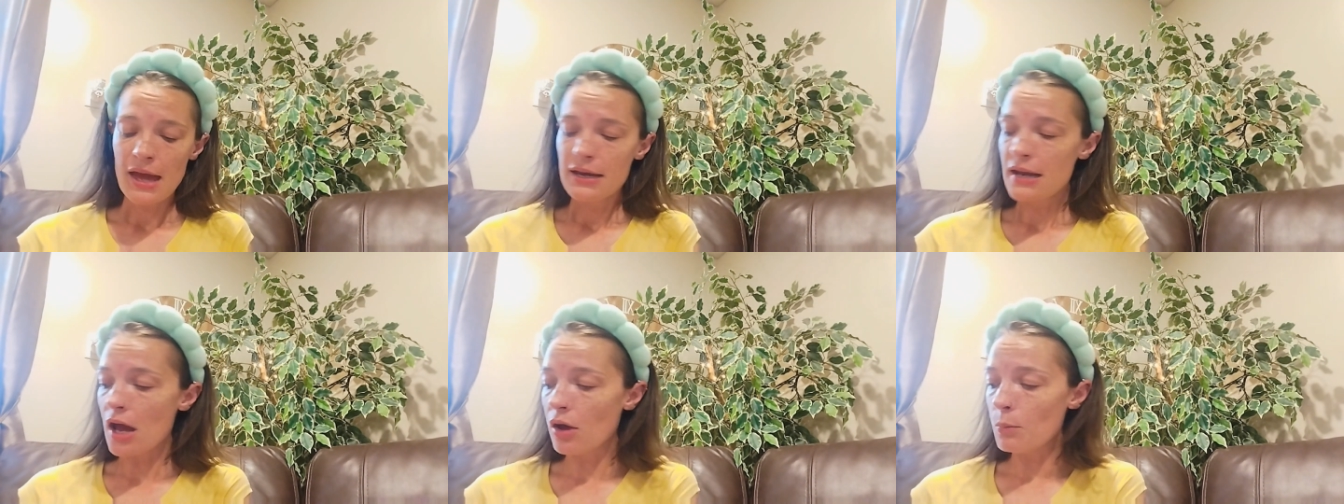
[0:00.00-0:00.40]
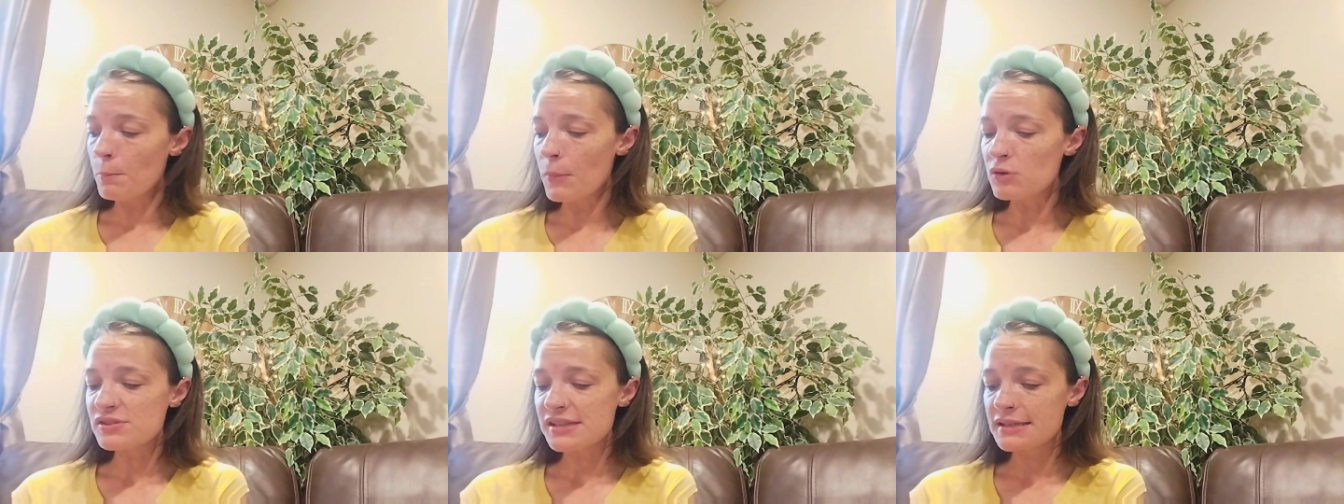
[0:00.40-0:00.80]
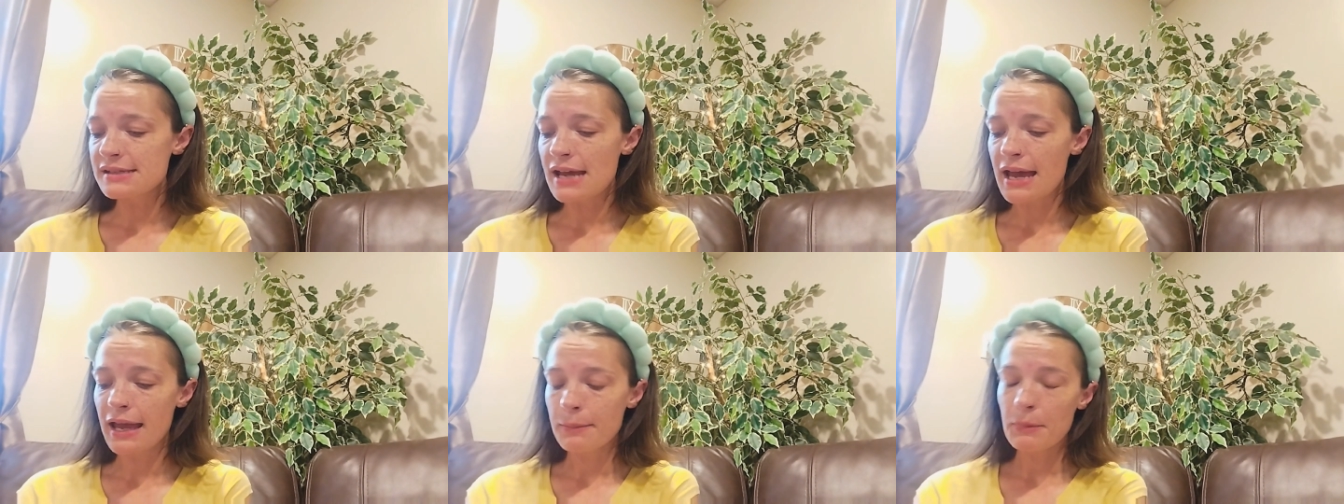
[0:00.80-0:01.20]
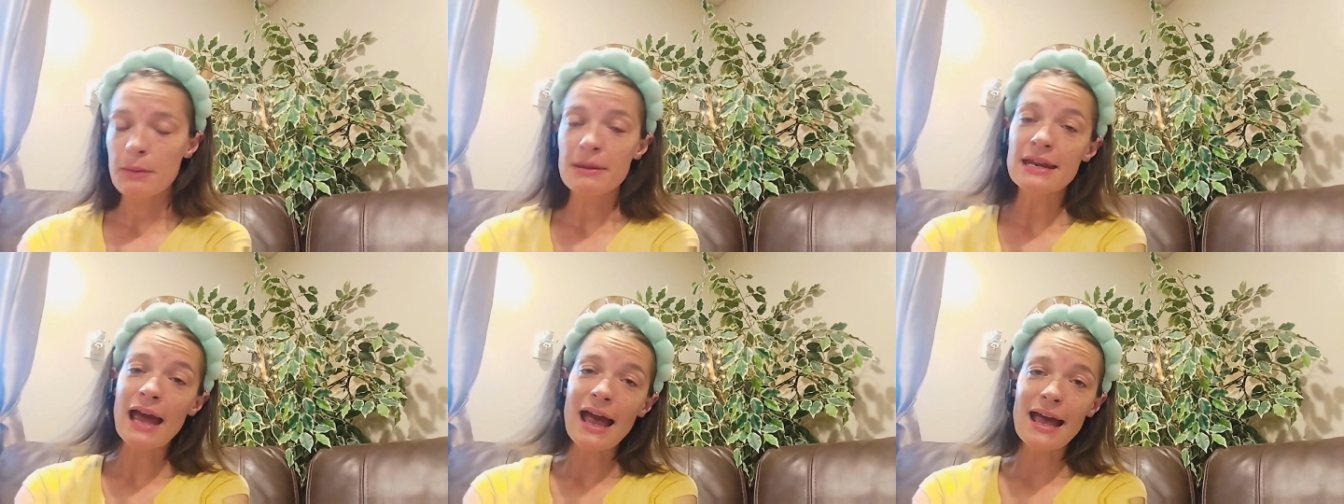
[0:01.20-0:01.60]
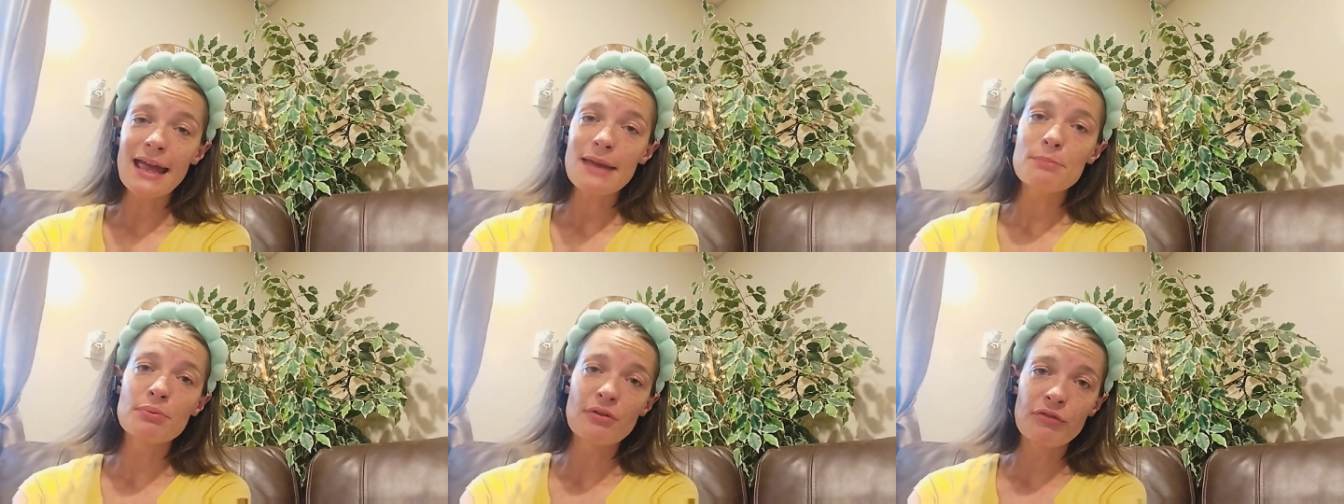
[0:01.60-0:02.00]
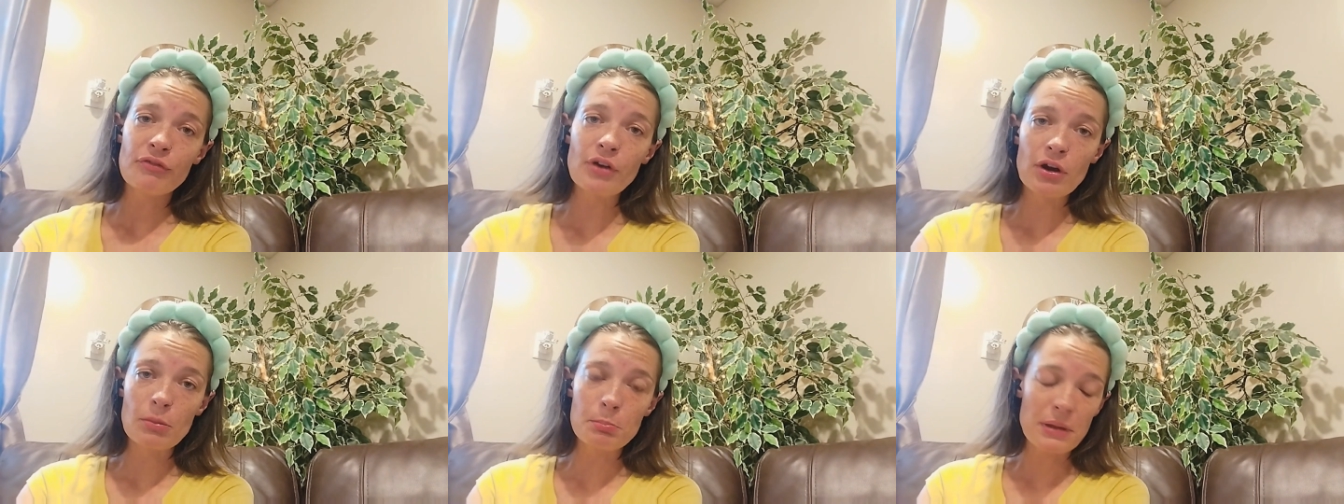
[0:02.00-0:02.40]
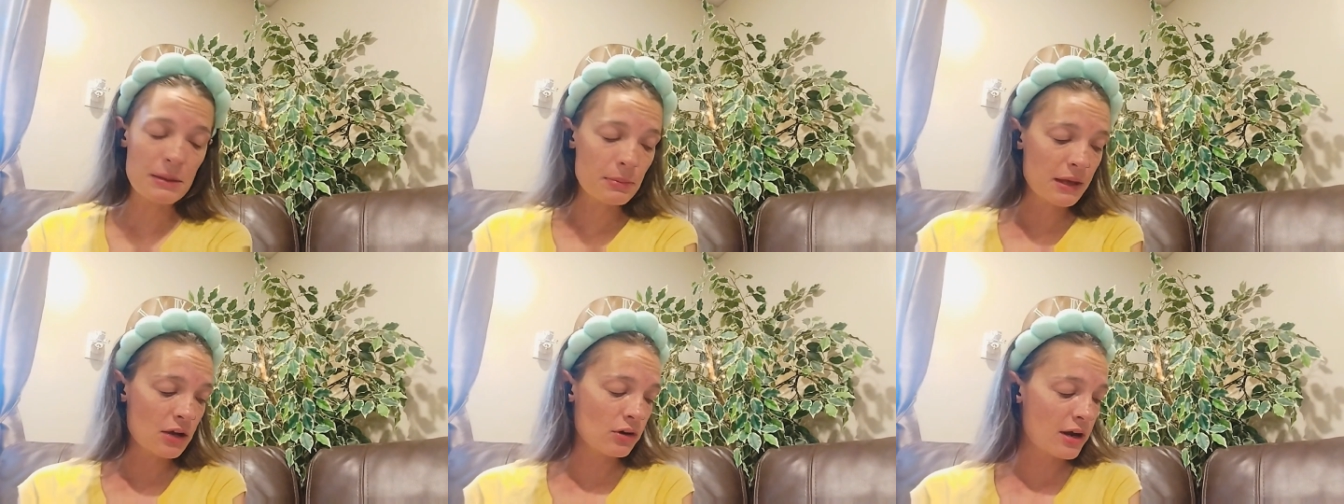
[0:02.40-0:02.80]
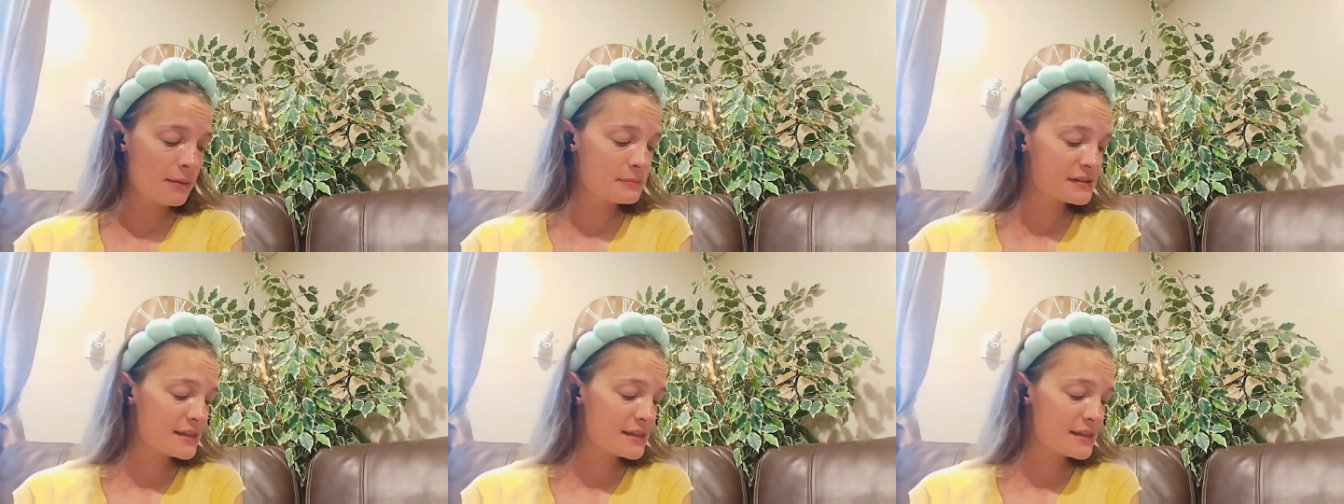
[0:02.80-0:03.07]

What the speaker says: Now, most of the time, I mean, I prefer BB creams.